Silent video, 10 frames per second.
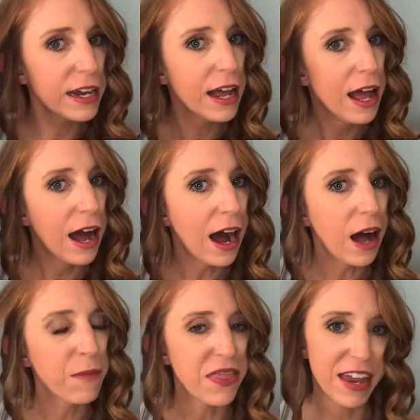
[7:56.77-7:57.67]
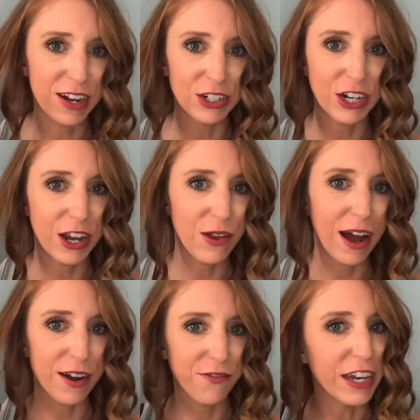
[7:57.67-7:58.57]
and then I'll show you how to
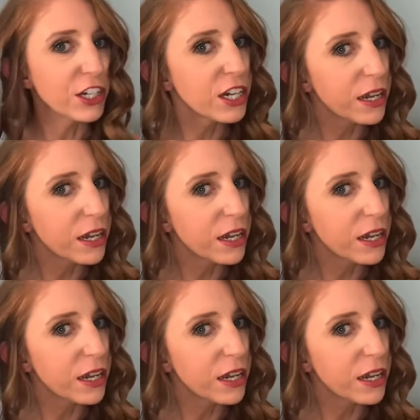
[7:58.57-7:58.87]
finish it.